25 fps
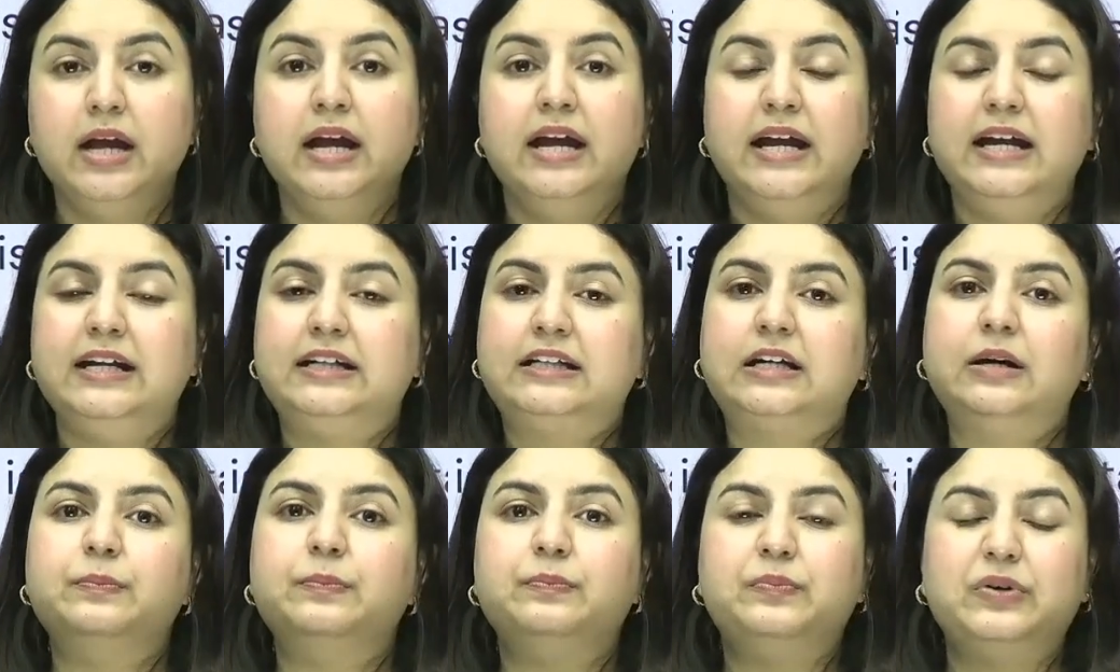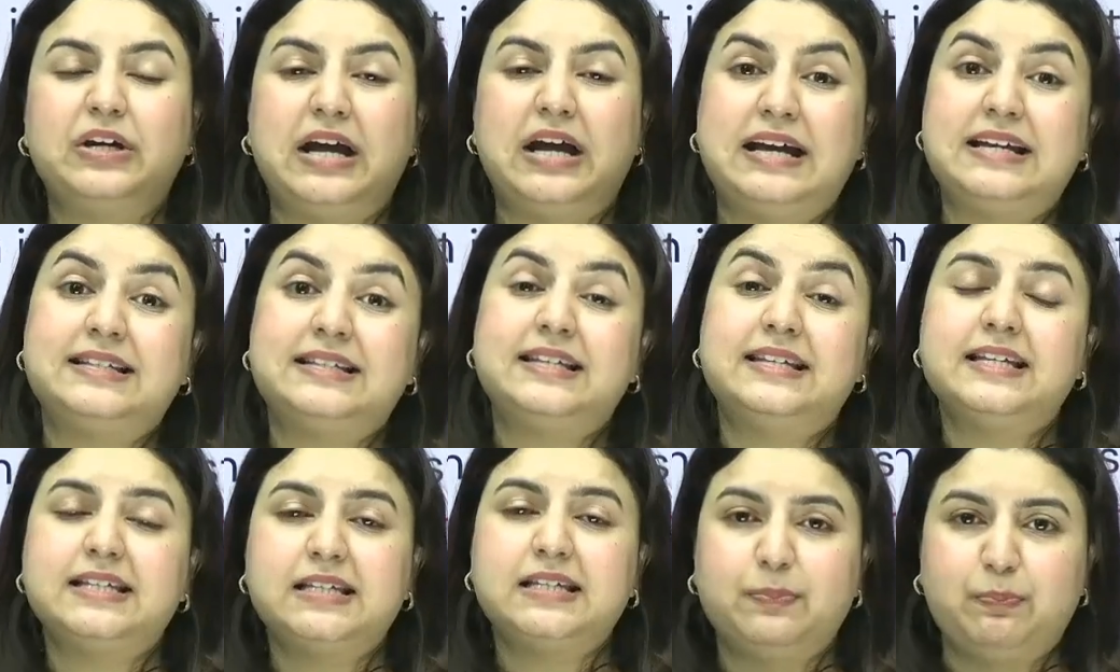it
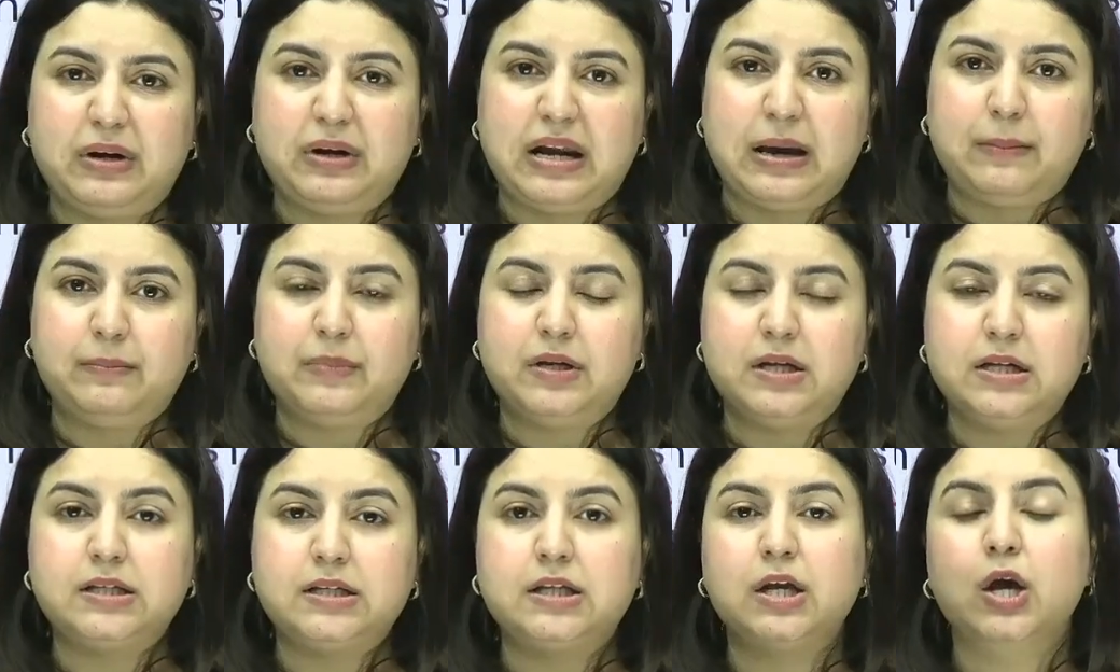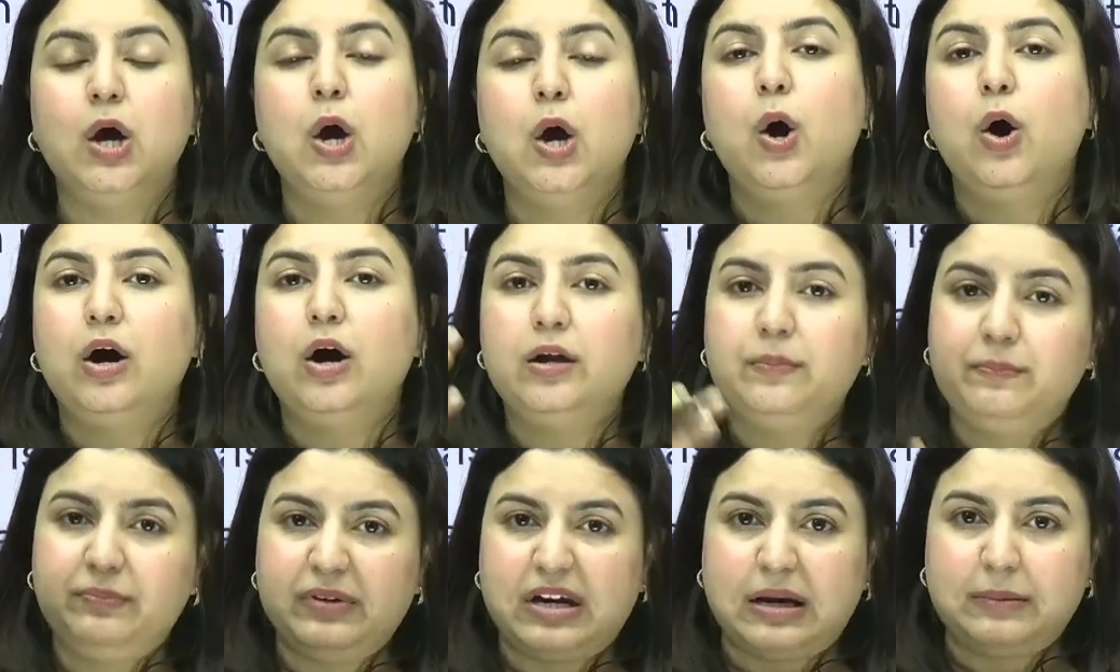comprises premise
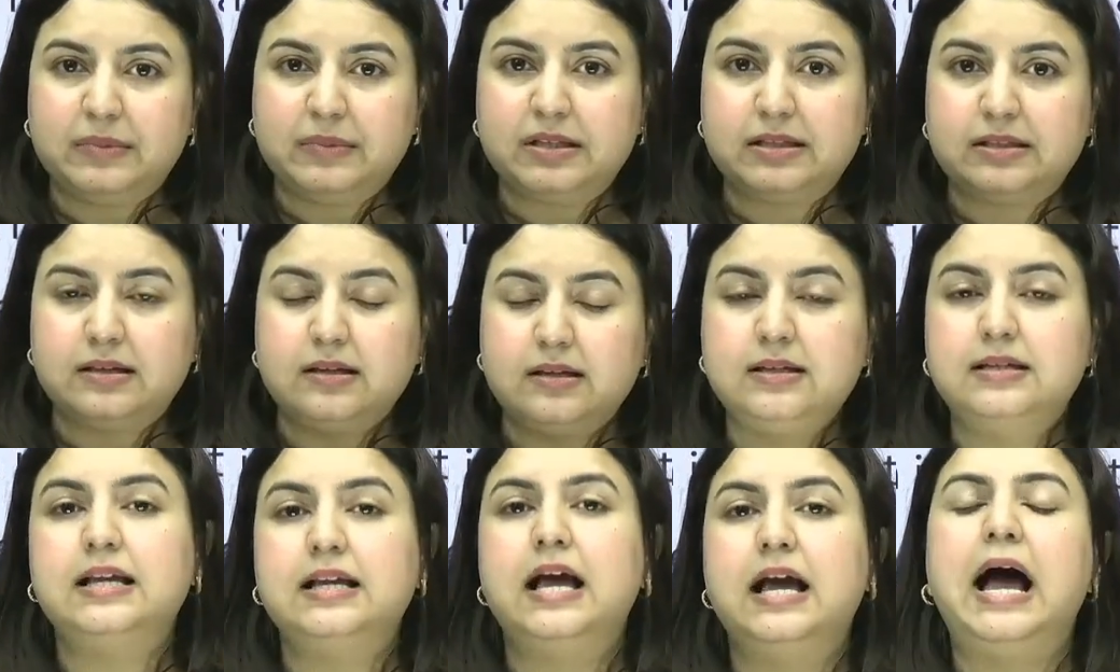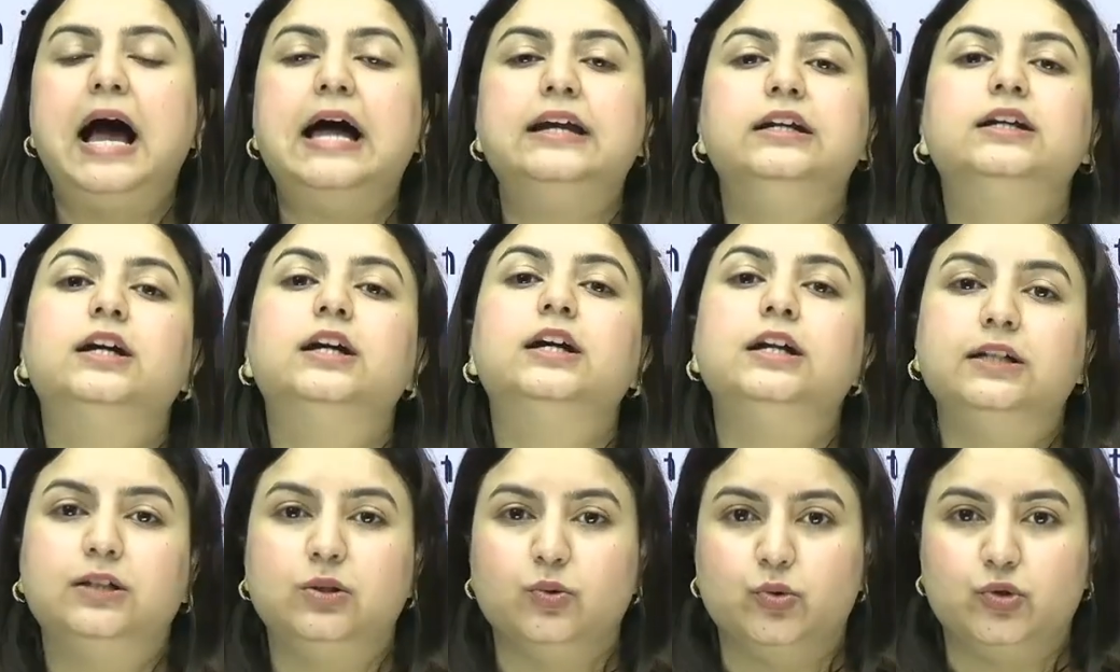or premises and a
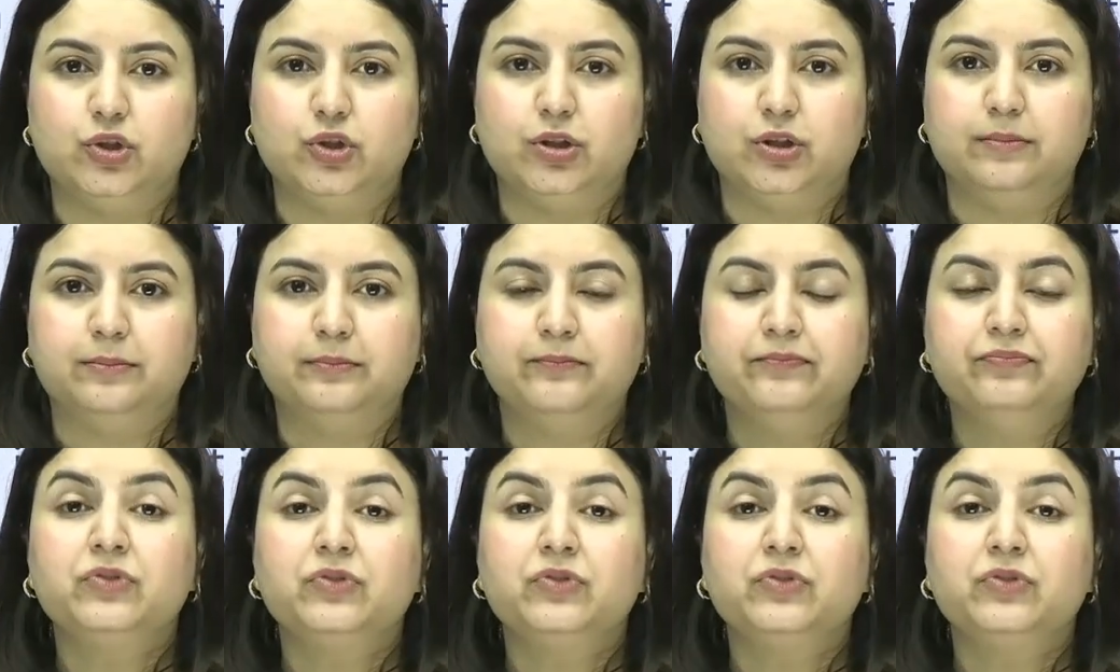conclusion.